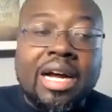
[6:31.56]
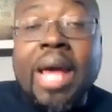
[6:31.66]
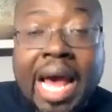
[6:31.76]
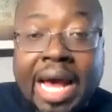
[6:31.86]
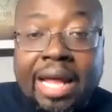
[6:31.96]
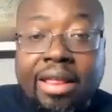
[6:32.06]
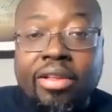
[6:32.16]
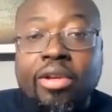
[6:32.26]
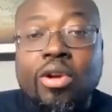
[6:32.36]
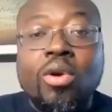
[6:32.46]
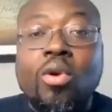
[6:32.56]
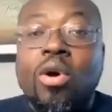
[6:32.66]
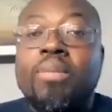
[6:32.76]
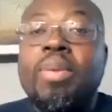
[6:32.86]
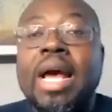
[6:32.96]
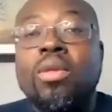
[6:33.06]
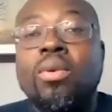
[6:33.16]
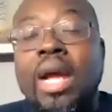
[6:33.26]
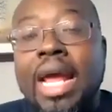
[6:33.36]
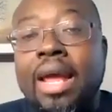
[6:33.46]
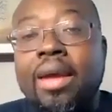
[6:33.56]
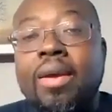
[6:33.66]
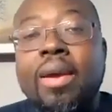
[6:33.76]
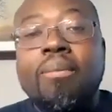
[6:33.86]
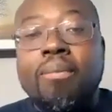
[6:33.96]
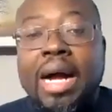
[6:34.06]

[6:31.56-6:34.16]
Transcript: a path or a pathway